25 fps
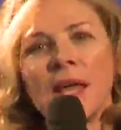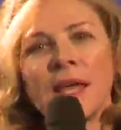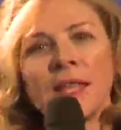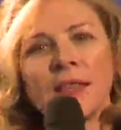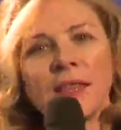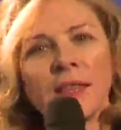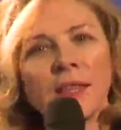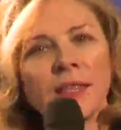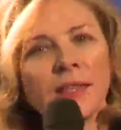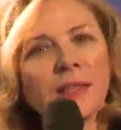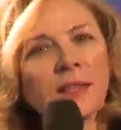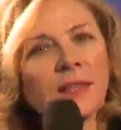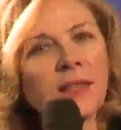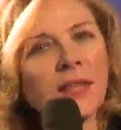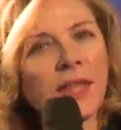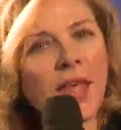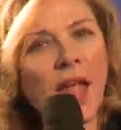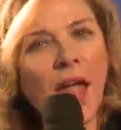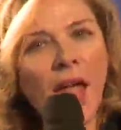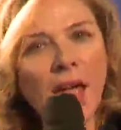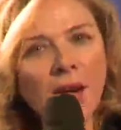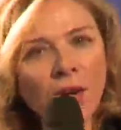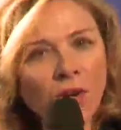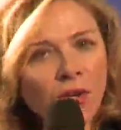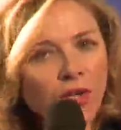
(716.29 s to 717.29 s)
it,
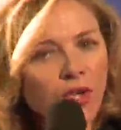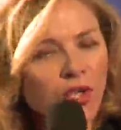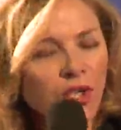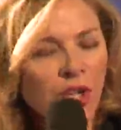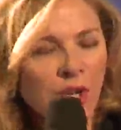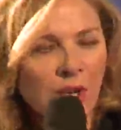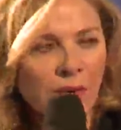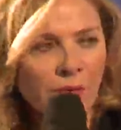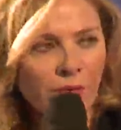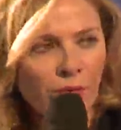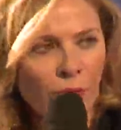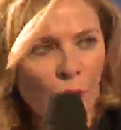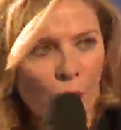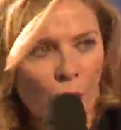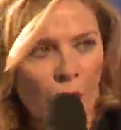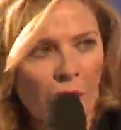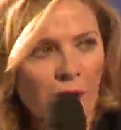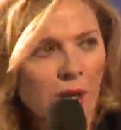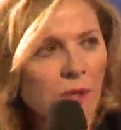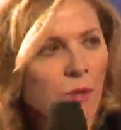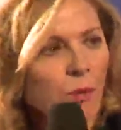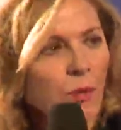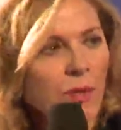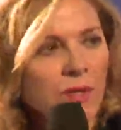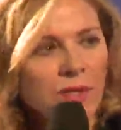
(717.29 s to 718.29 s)
the energy
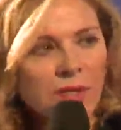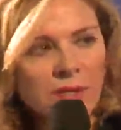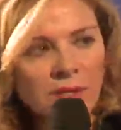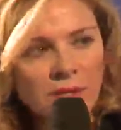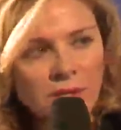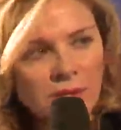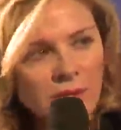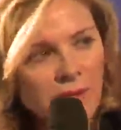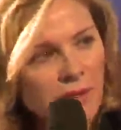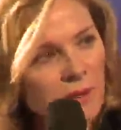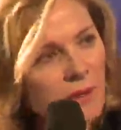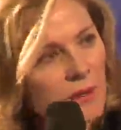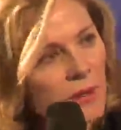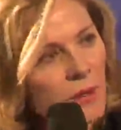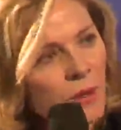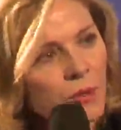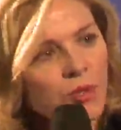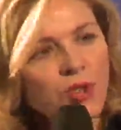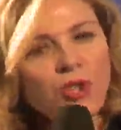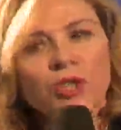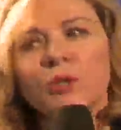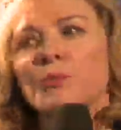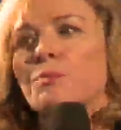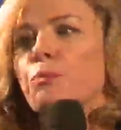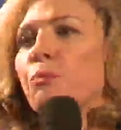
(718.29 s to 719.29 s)
for it was, you
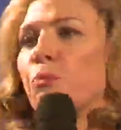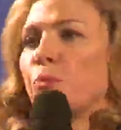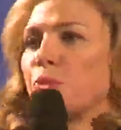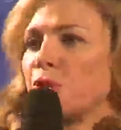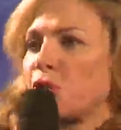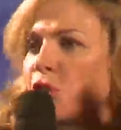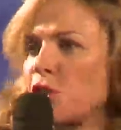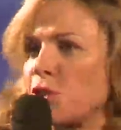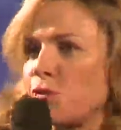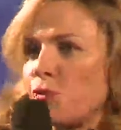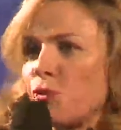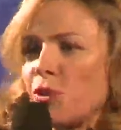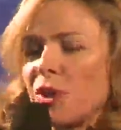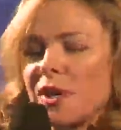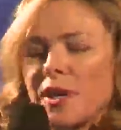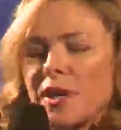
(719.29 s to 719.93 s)
know, she's she's